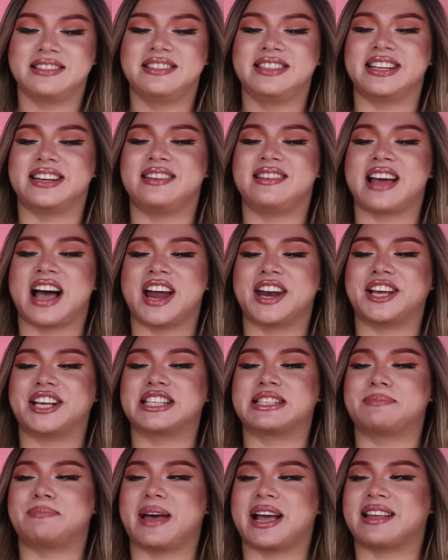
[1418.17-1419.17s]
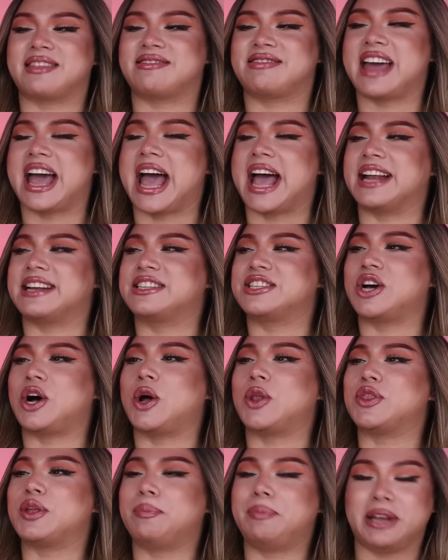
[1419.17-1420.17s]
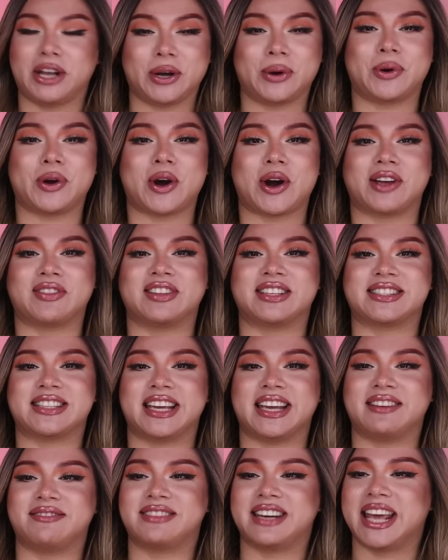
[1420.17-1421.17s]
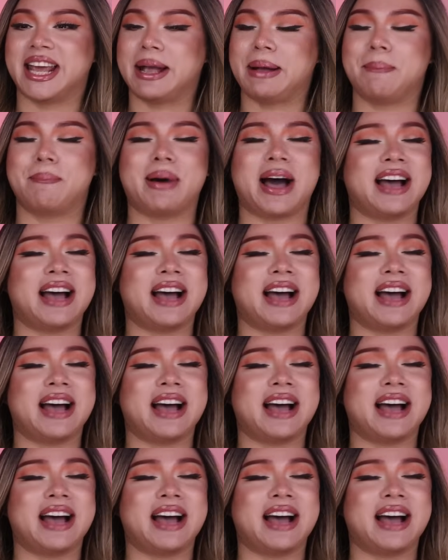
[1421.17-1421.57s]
Did not expect that on the bingo card this evening,